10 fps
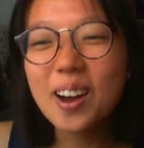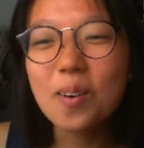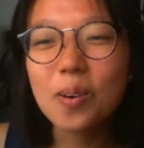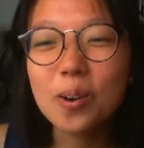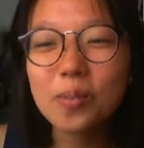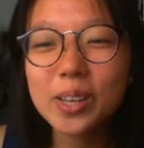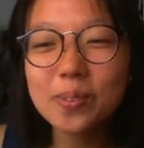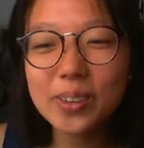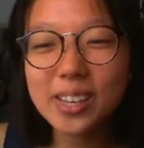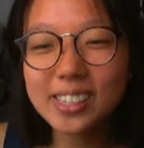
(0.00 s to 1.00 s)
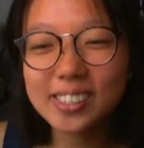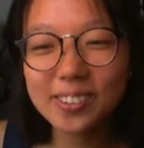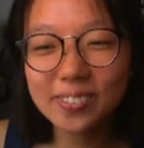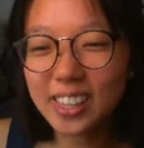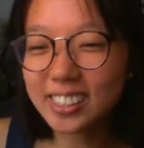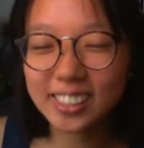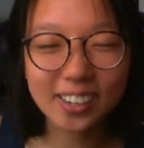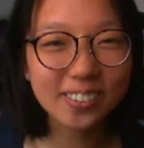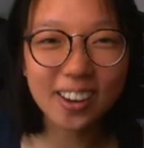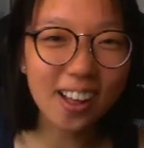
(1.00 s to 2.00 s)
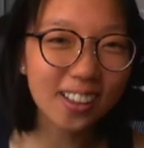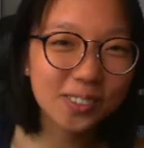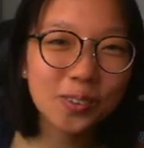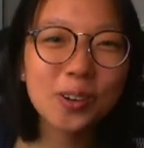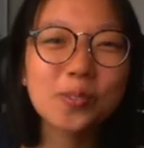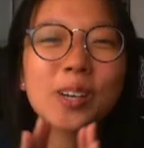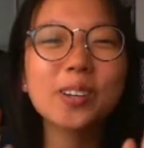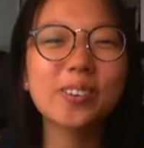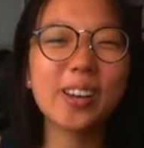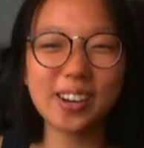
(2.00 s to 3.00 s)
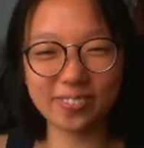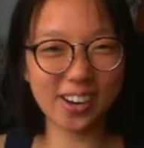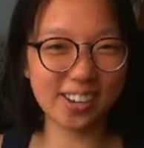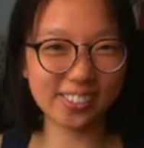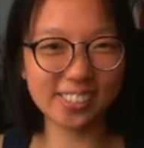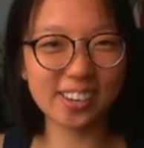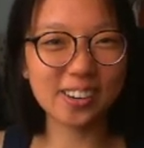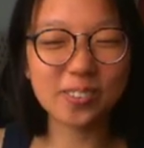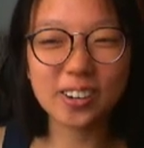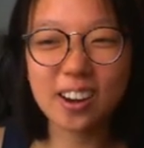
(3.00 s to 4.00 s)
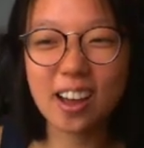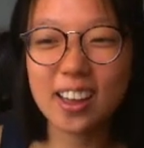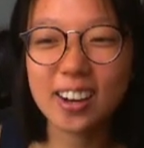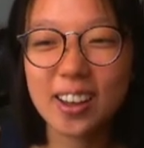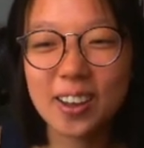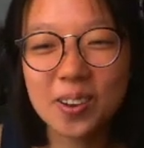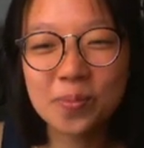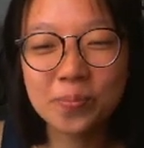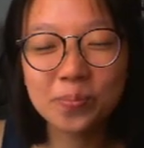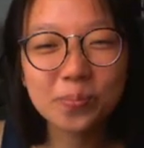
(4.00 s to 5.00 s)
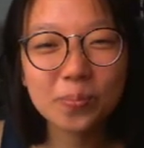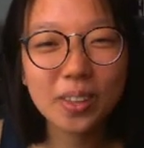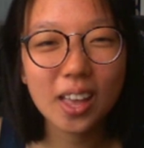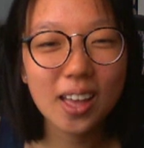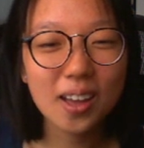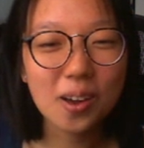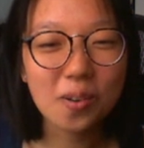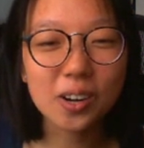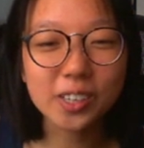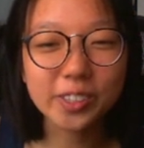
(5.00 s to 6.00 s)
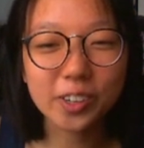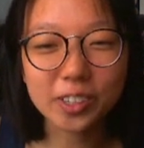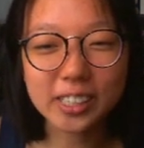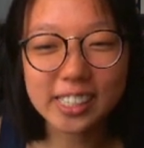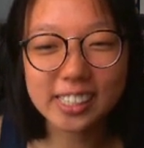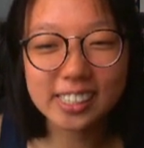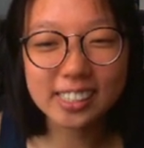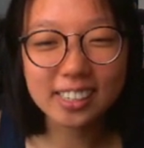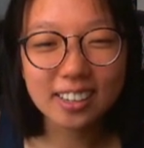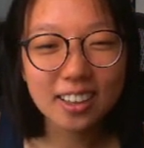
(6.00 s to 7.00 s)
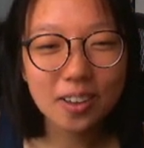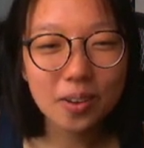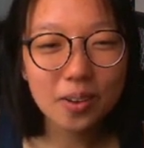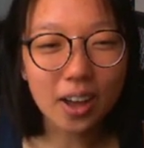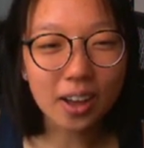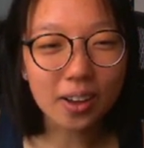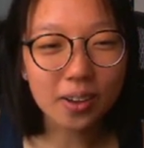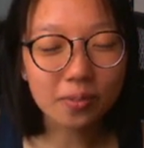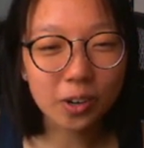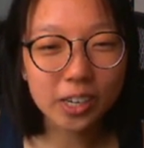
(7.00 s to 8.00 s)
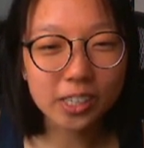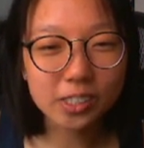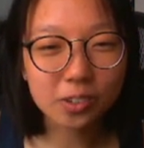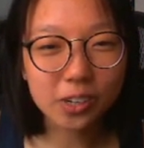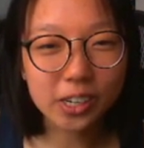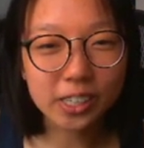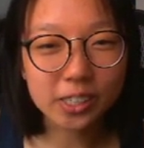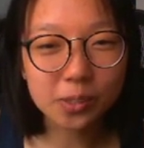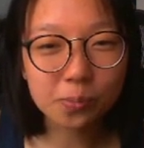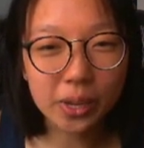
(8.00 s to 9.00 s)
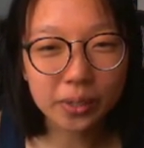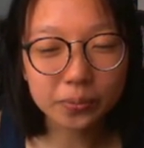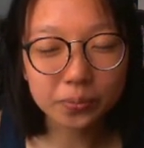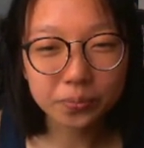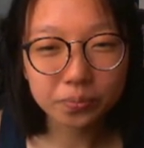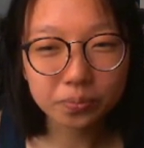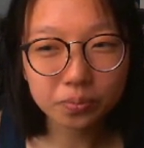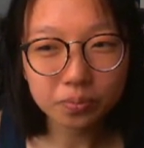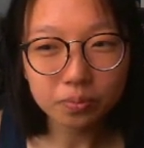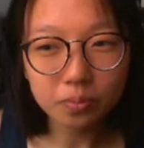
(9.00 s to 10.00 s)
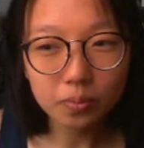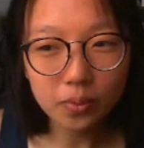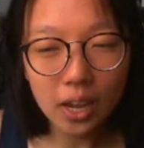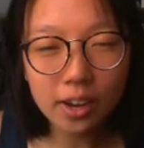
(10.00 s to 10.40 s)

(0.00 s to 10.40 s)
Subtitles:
Well, Wikipedia is good for that general knowledge. We're creative writers here. We're not we're not journalists or historians, but I